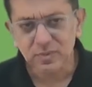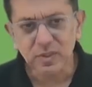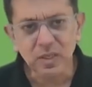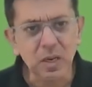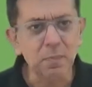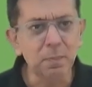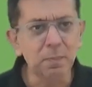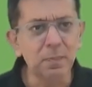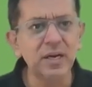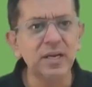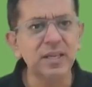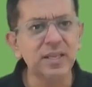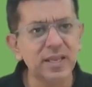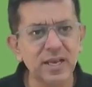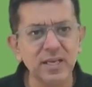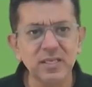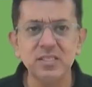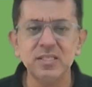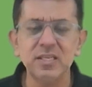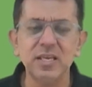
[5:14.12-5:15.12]
But
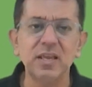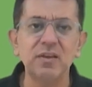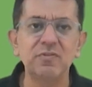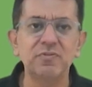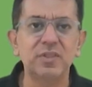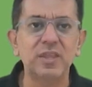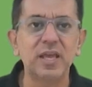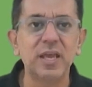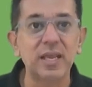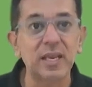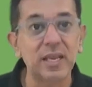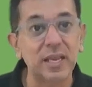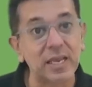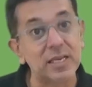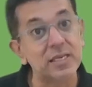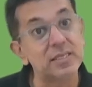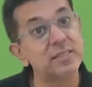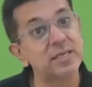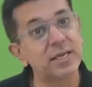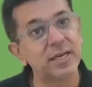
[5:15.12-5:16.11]
yes, if there
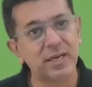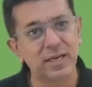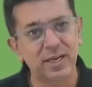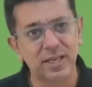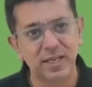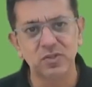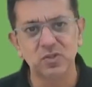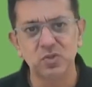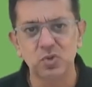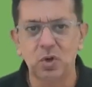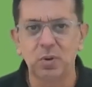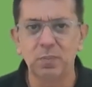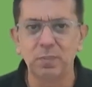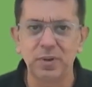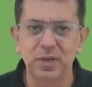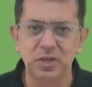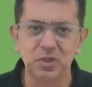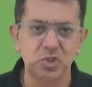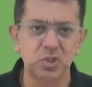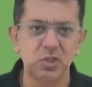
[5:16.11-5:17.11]
is intense
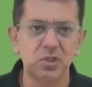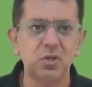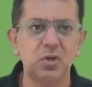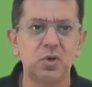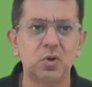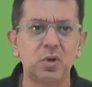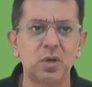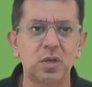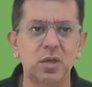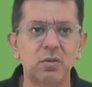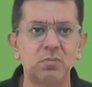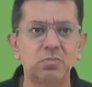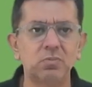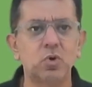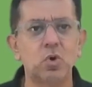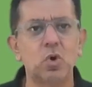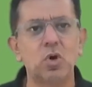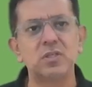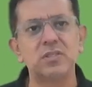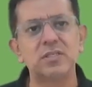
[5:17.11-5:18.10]
competition, okay,
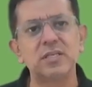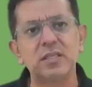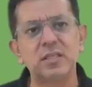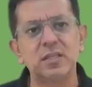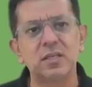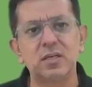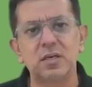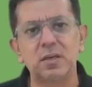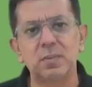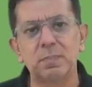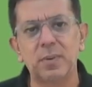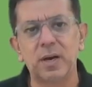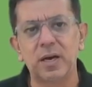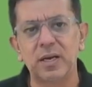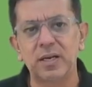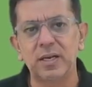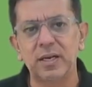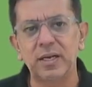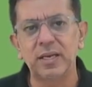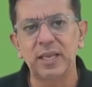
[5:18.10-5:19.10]
causing the
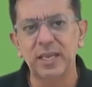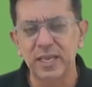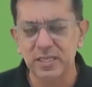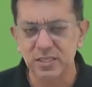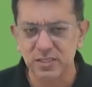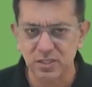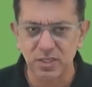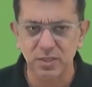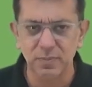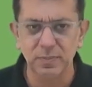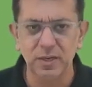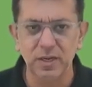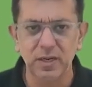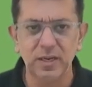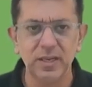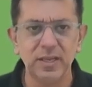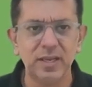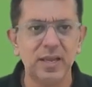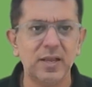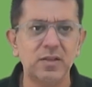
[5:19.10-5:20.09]
market
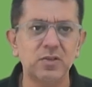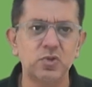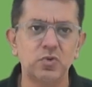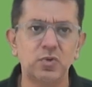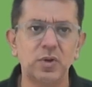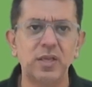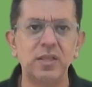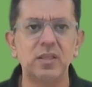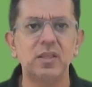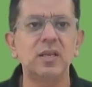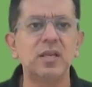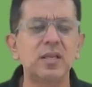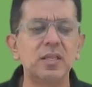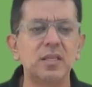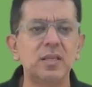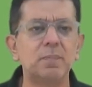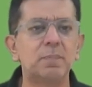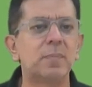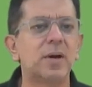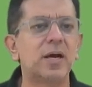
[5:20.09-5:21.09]
instability and strengthening
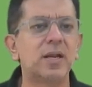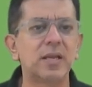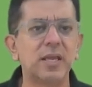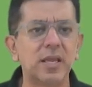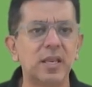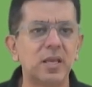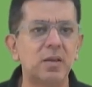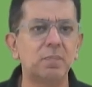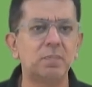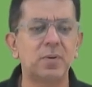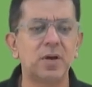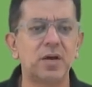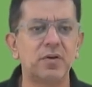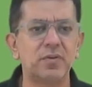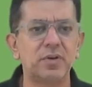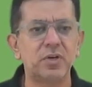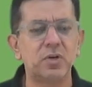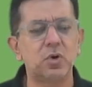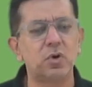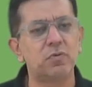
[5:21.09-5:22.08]
the bargaining
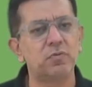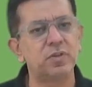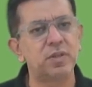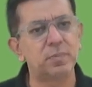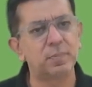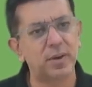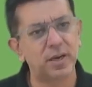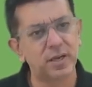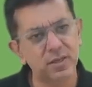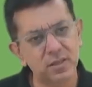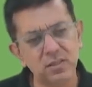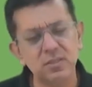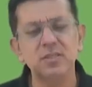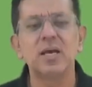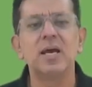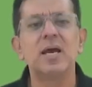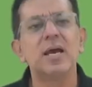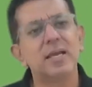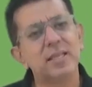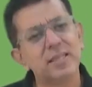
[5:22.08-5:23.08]
power of the buyers,
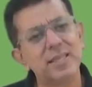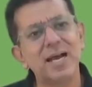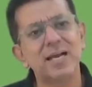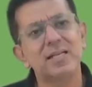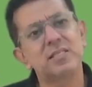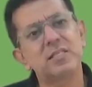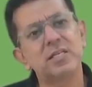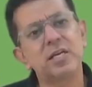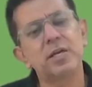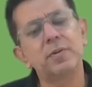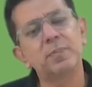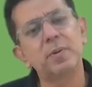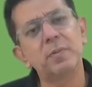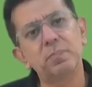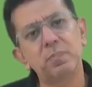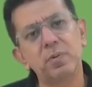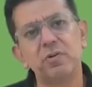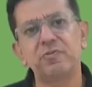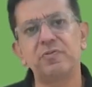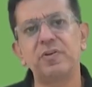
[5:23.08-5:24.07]
that statement
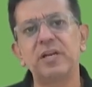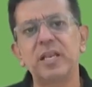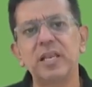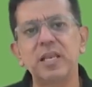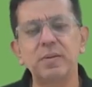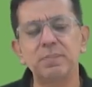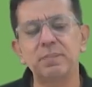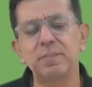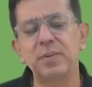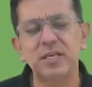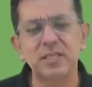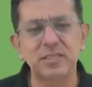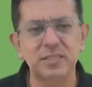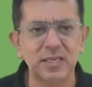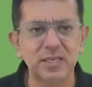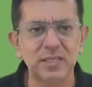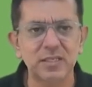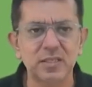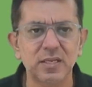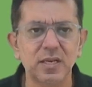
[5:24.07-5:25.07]
perfectly makes
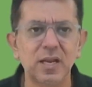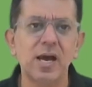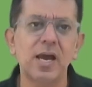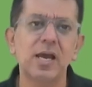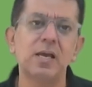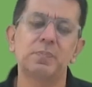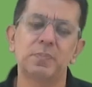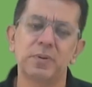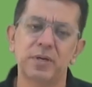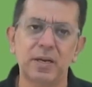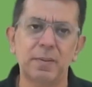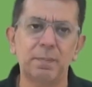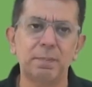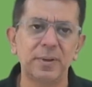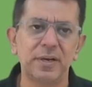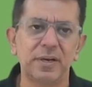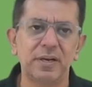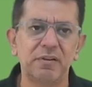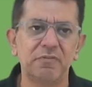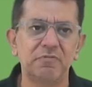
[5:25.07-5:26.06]
sense in a
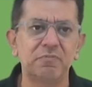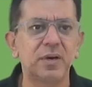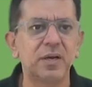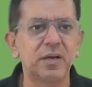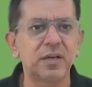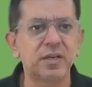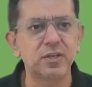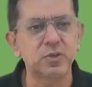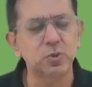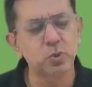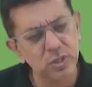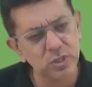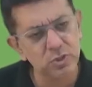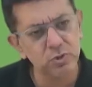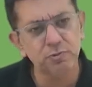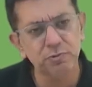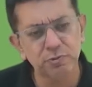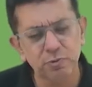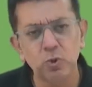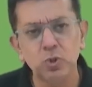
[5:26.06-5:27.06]
hyper-competitive market. Okay, so
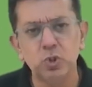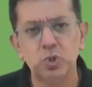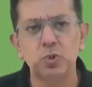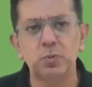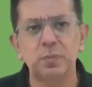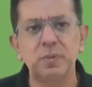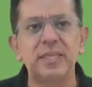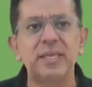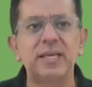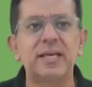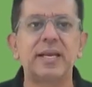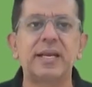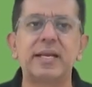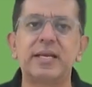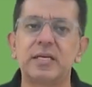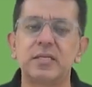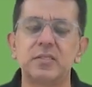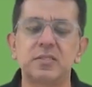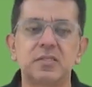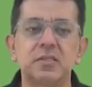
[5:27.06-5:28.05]
fourth should be the correct
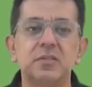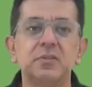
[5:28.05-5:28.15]
answer.